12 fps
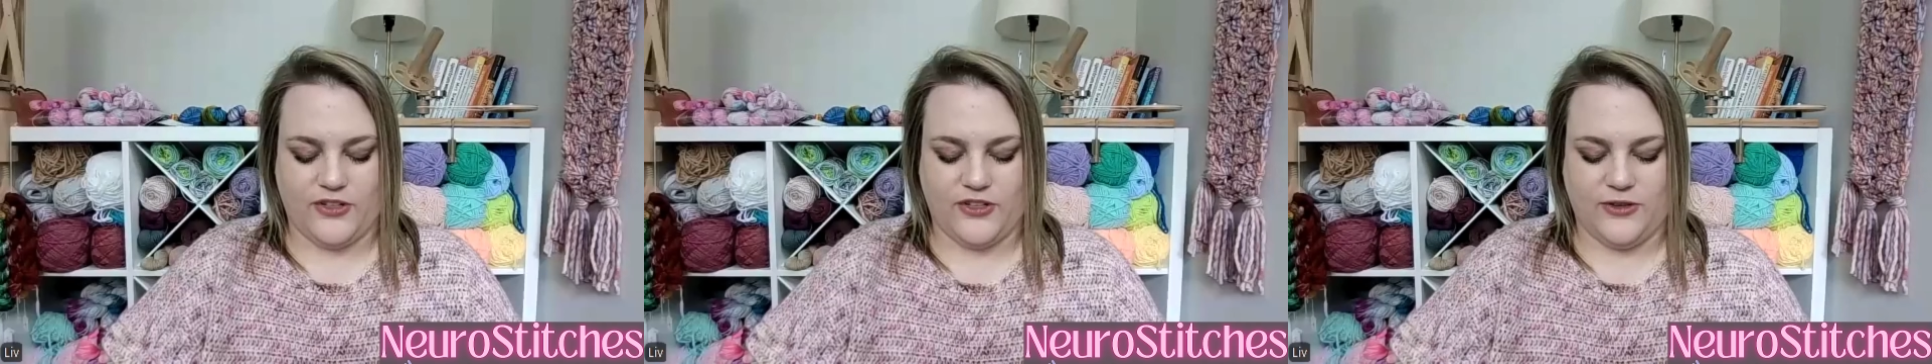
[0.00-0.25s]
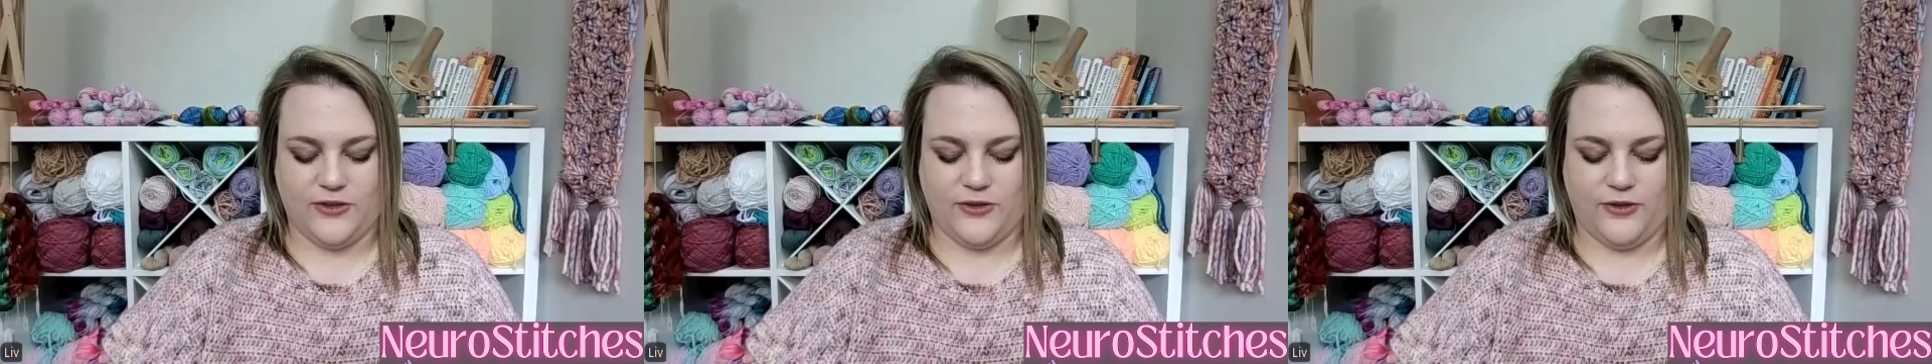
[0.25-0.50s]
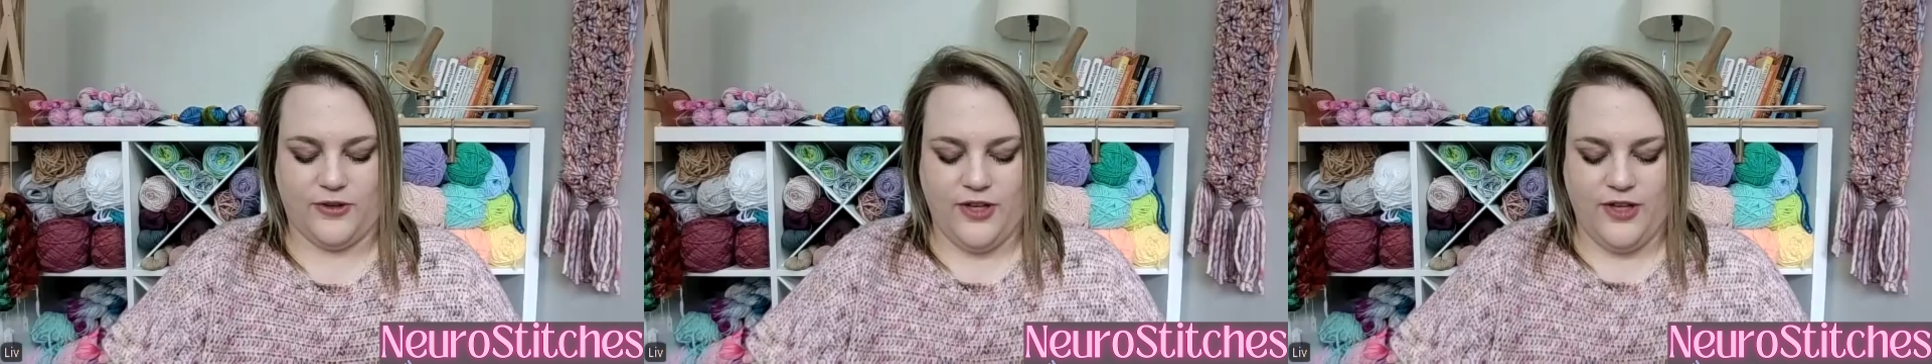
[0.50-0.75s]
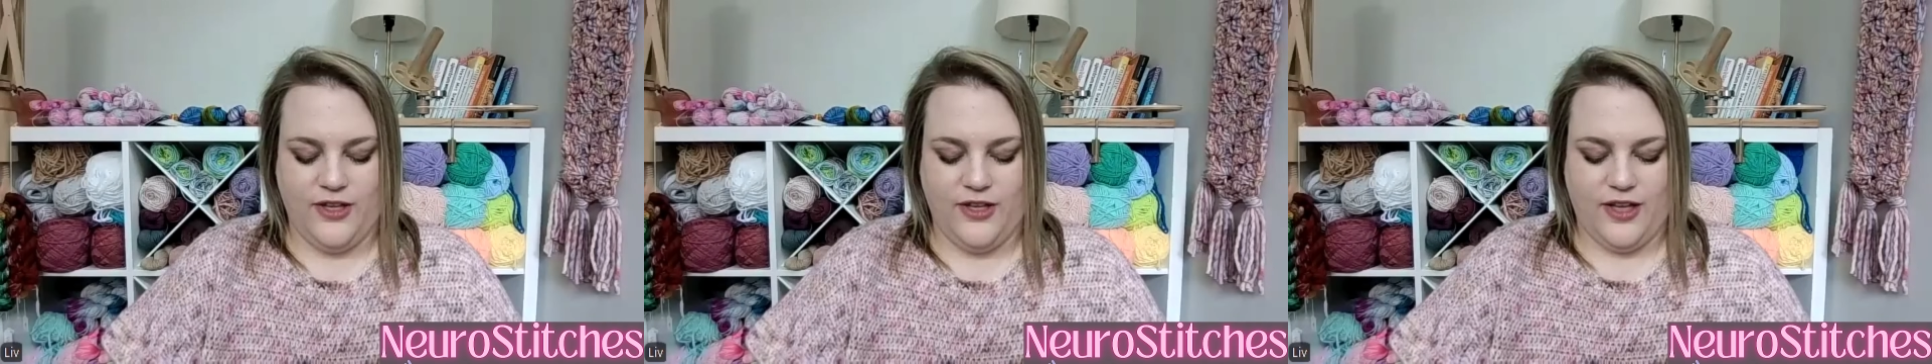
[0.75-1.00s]
to
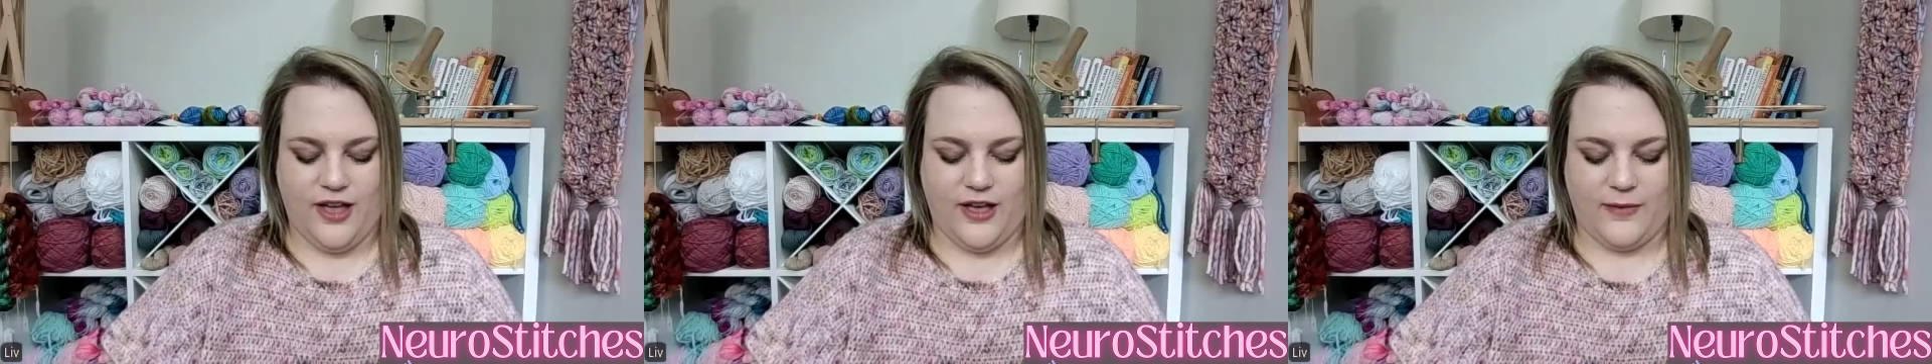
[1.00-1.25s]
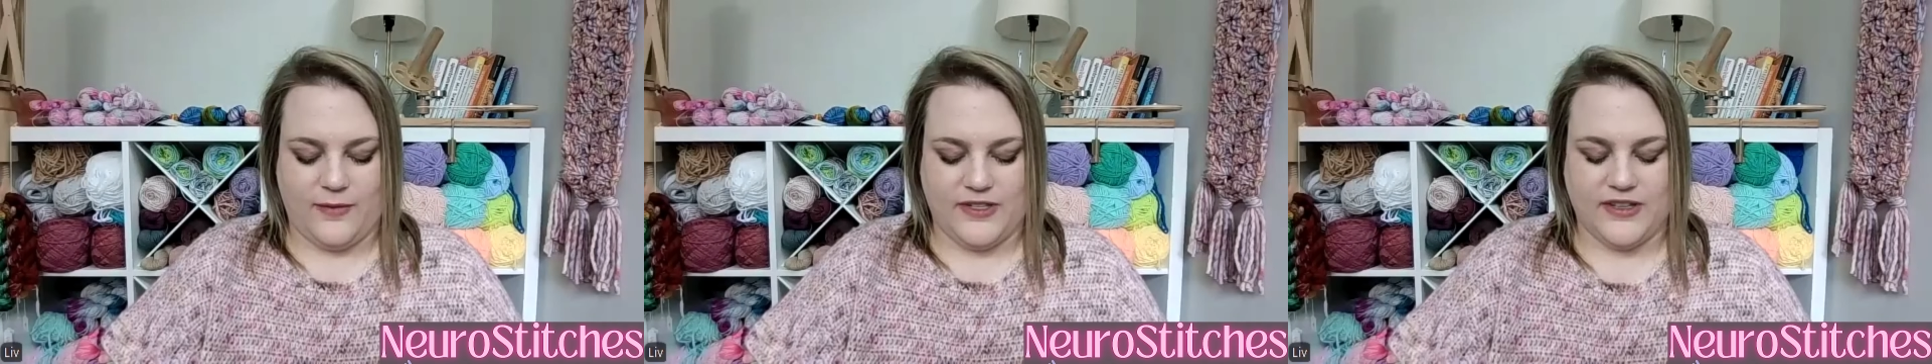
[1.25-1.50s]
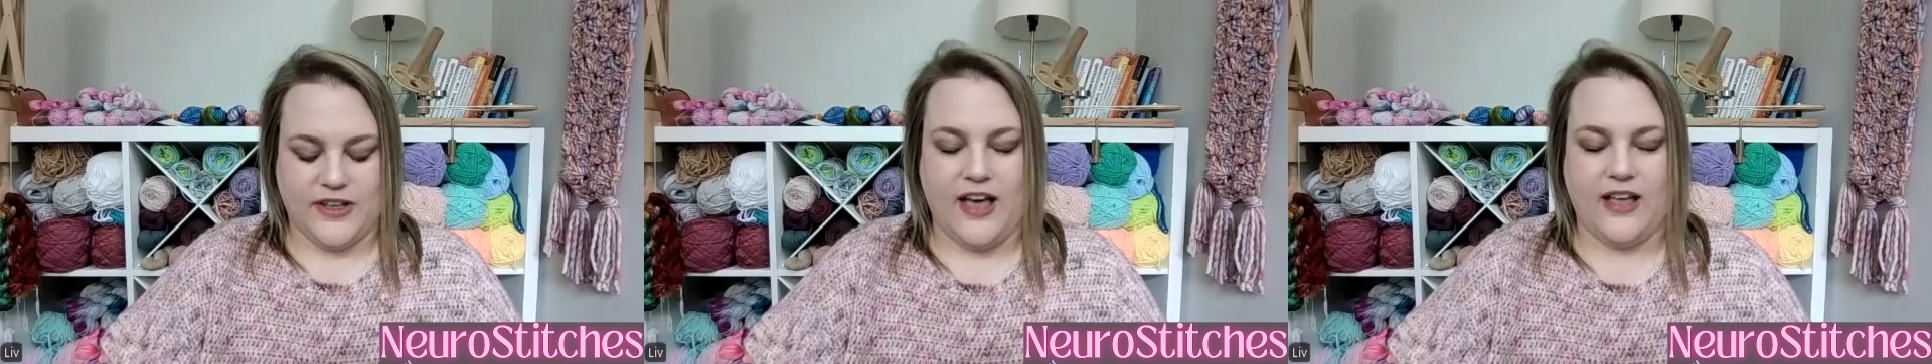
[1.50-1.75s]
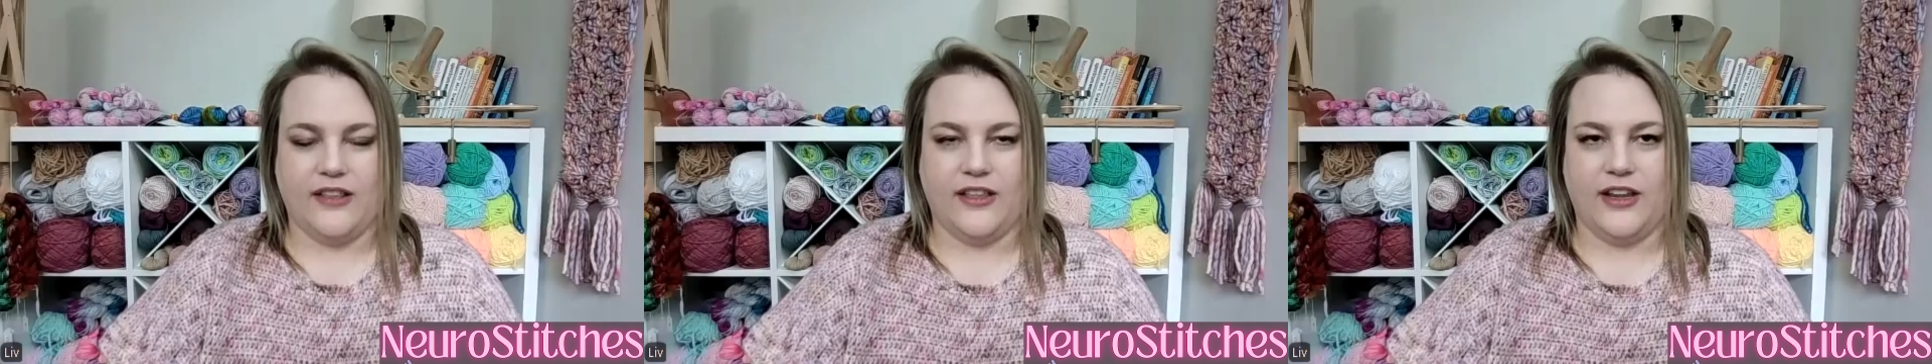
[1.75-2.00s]

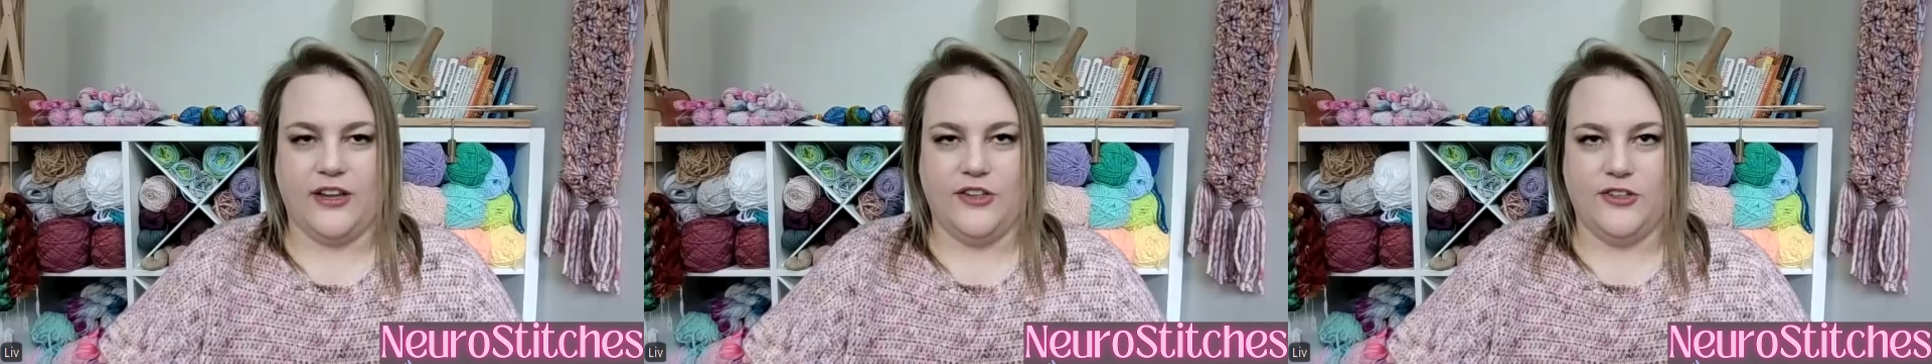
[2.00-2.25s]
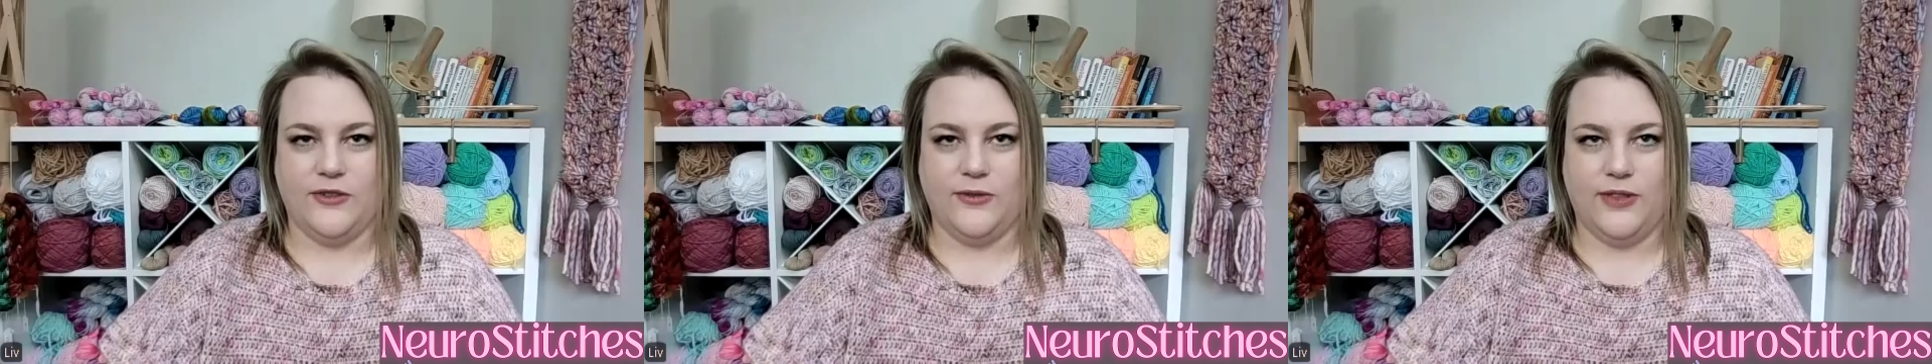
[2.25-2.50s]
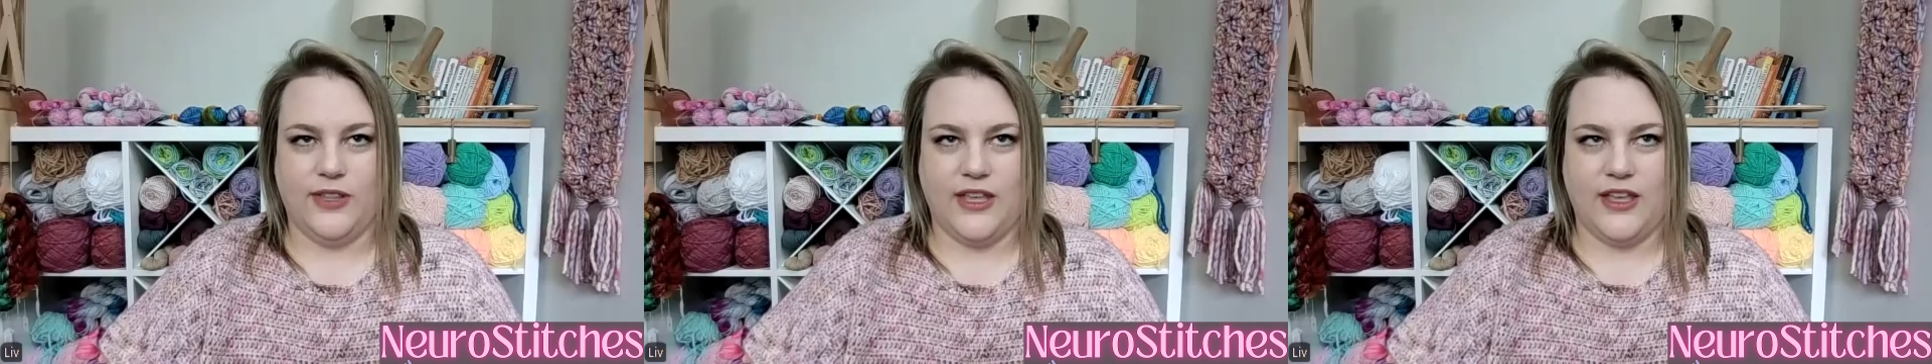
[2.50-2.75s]
Scotland and do